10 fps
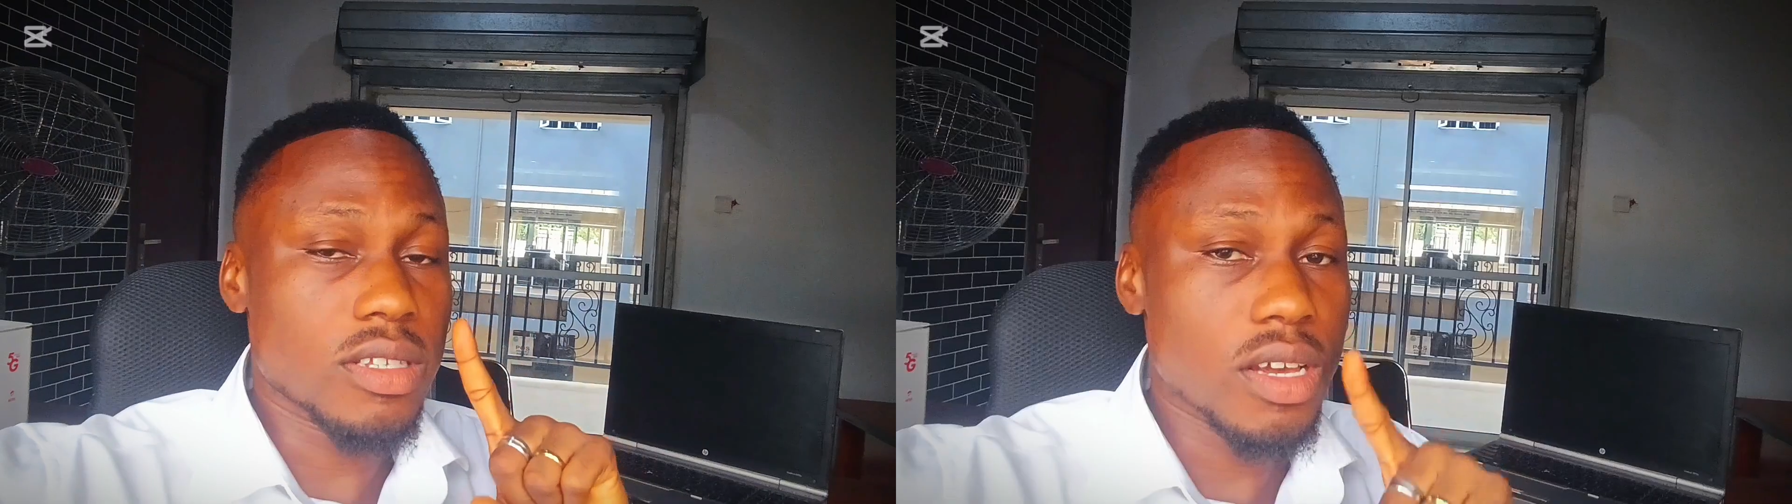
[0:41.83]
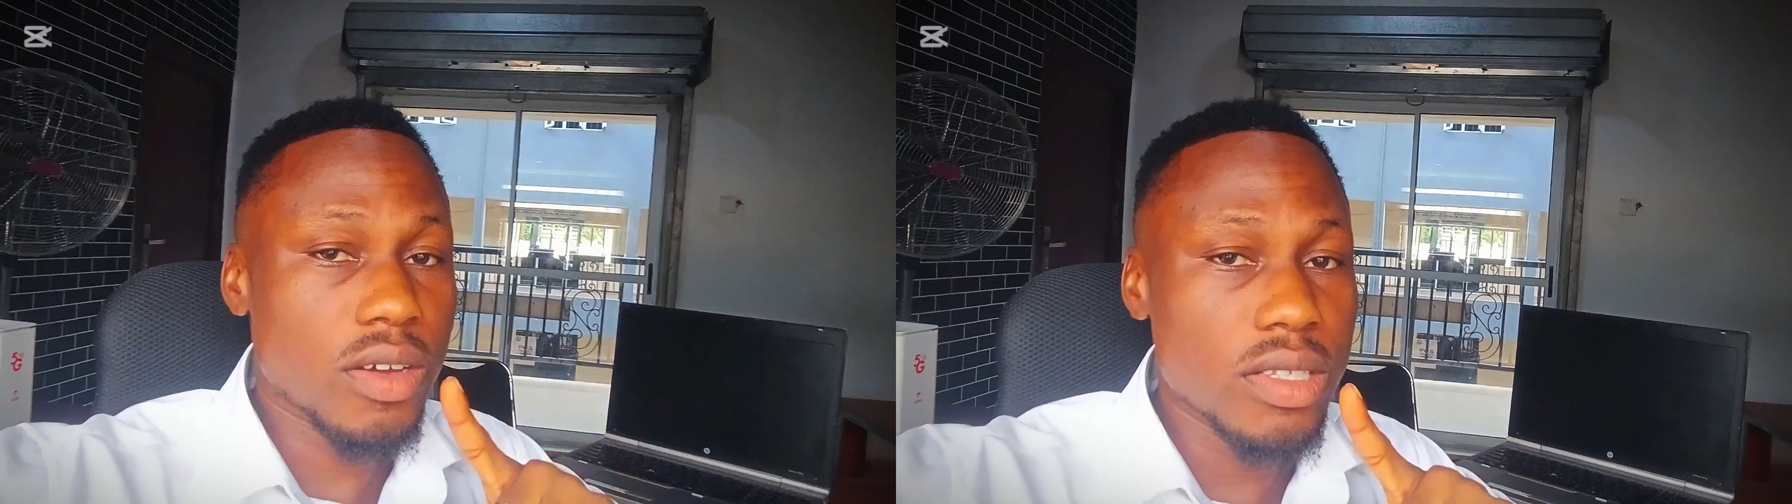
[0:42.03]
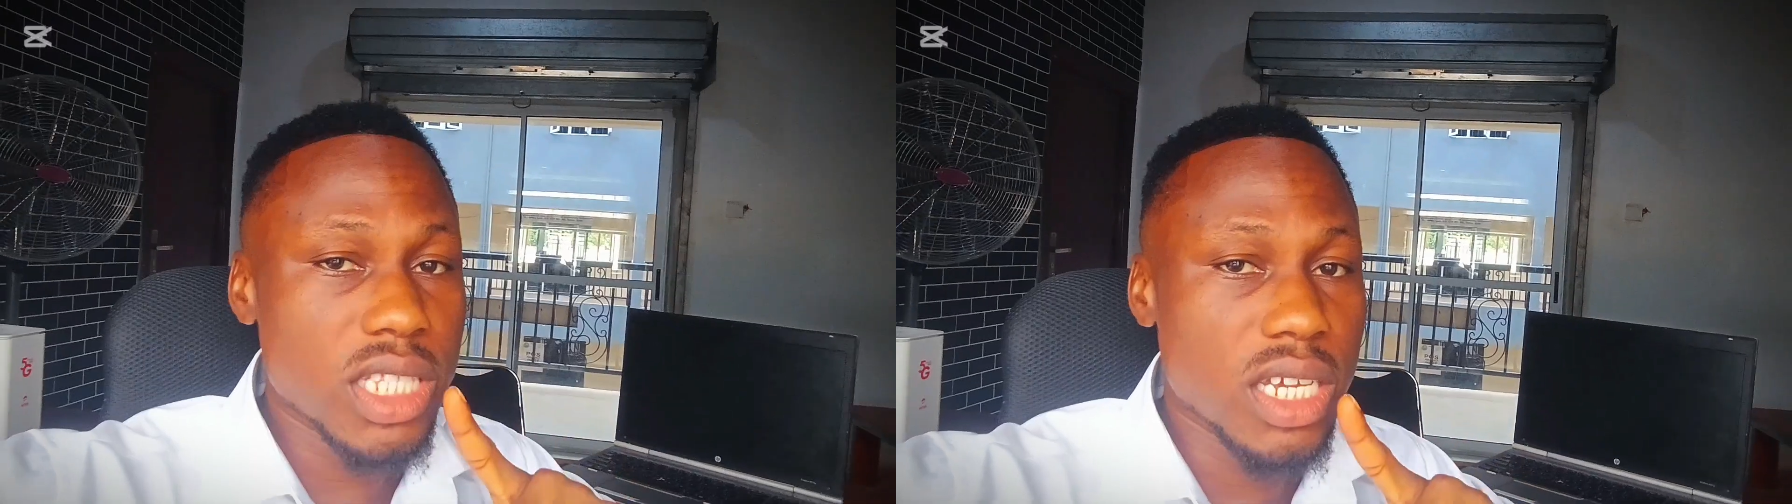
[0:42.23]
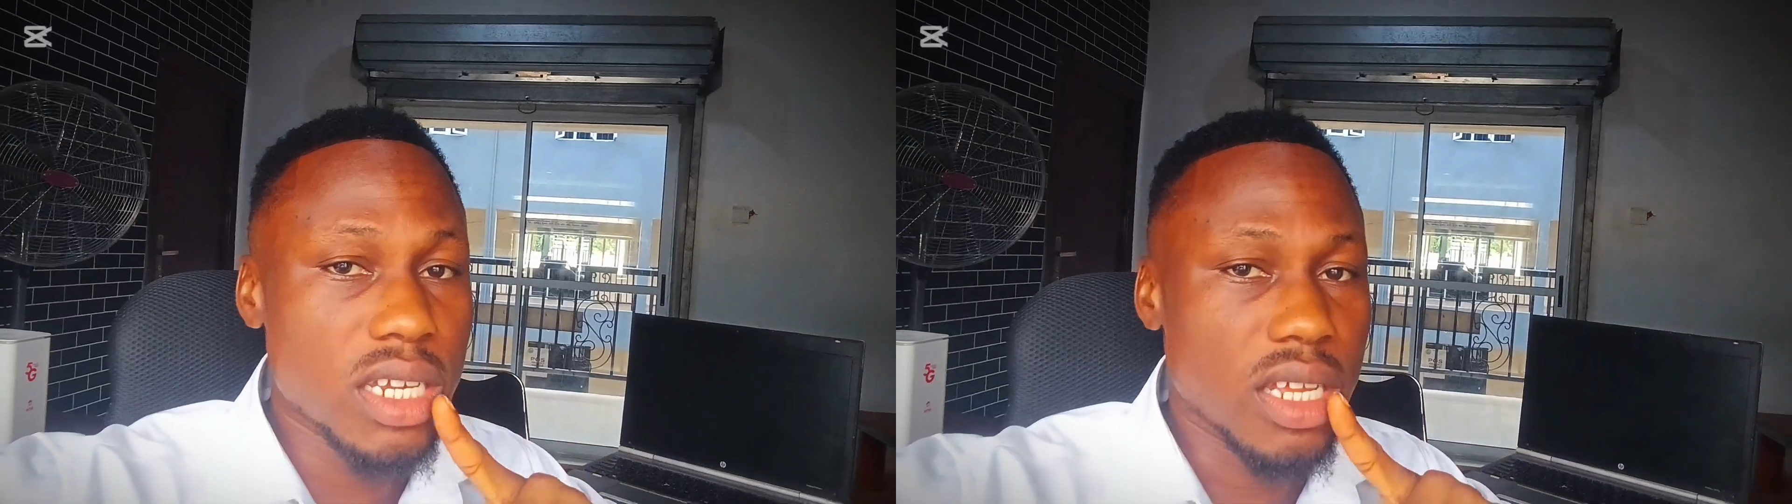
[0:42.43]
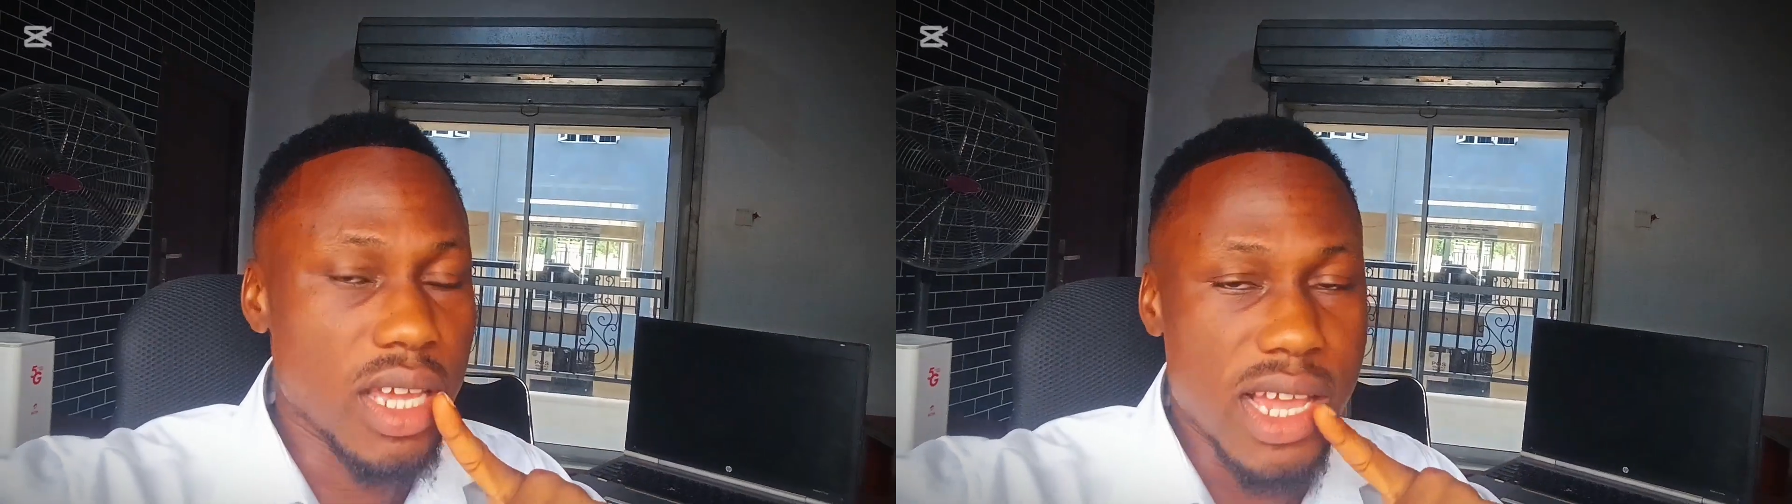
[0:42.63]
second
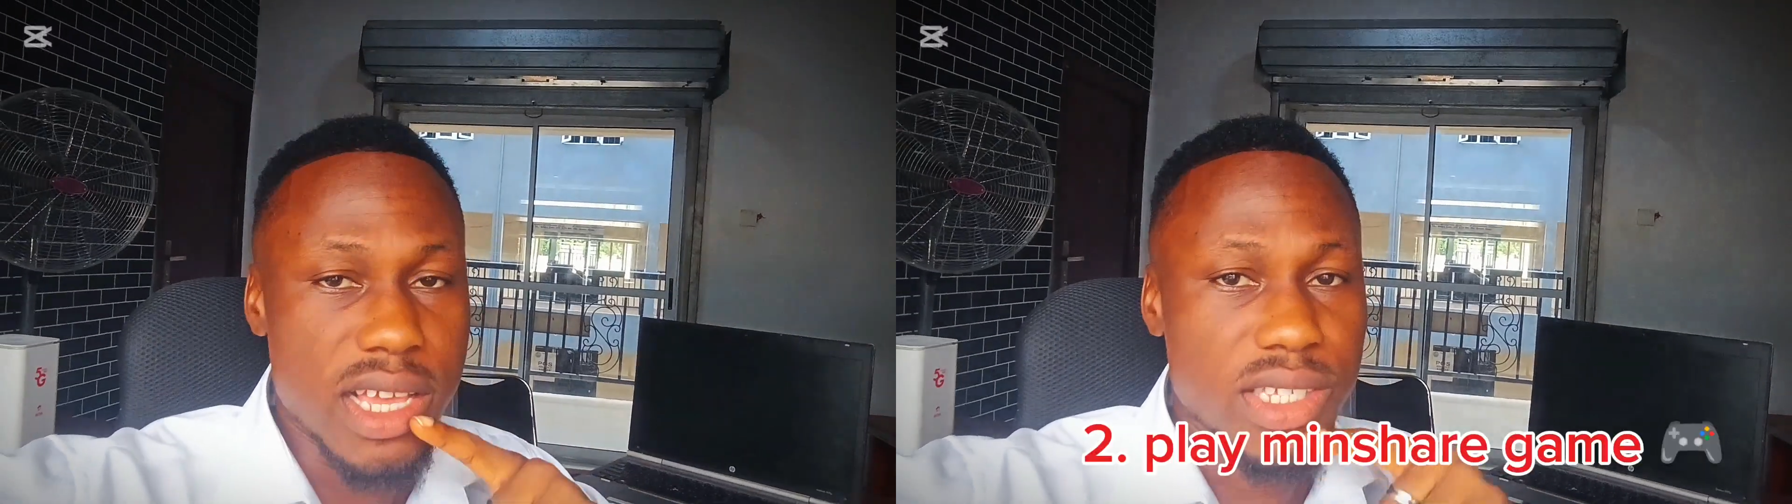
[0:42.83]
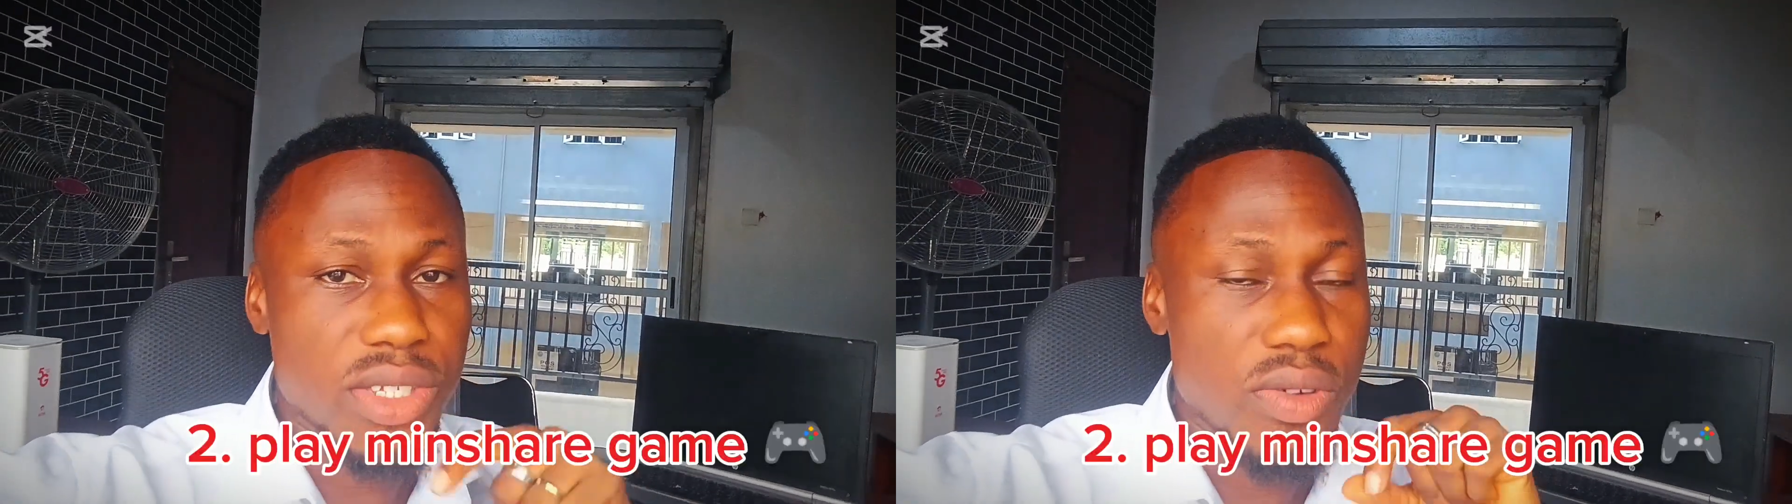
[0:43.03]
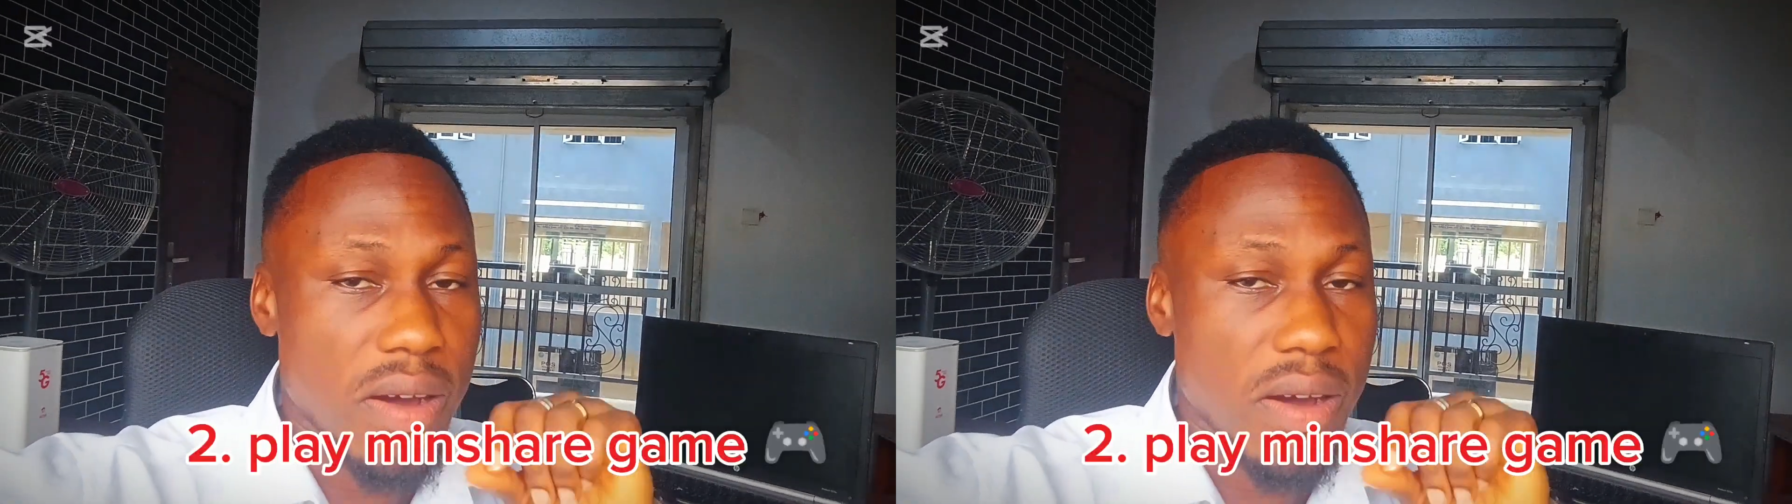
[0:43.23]
thing is